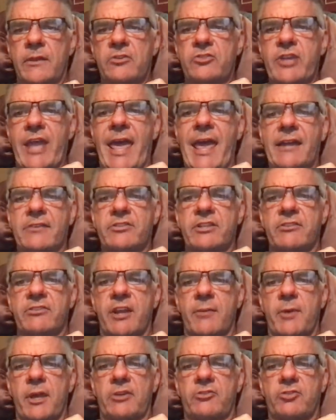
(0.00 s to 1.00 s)
Zach says,
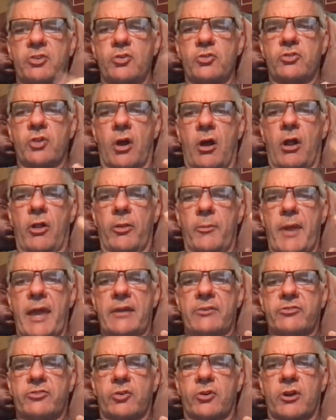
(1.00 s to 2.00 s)
I met Too Tall, the
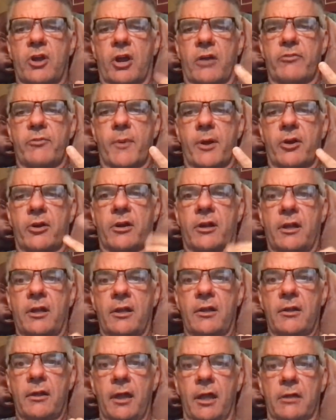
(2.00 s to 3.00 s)
Mamster, and Harvey Martin
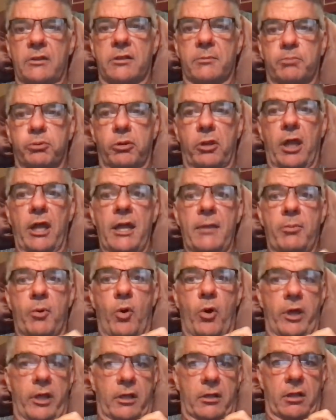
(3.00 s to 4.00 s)
at the
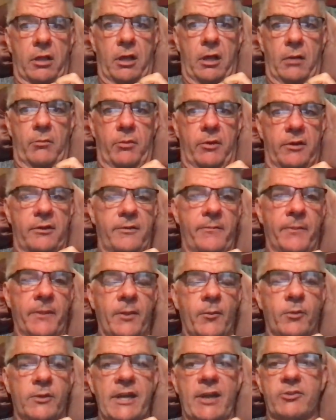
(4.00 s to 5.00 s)
Playboy Club
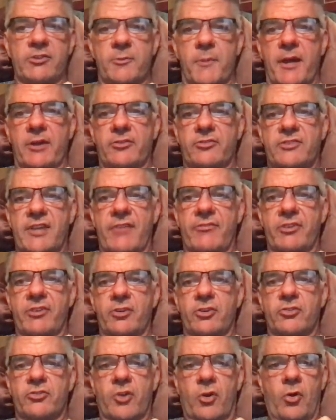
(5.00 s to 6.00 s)
when I was about 7
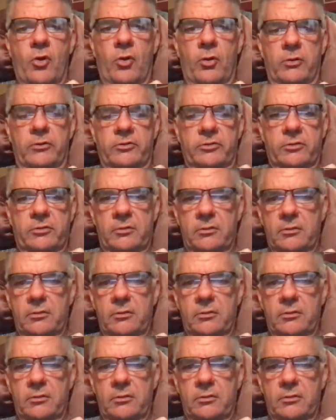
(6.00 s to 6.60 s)
years old.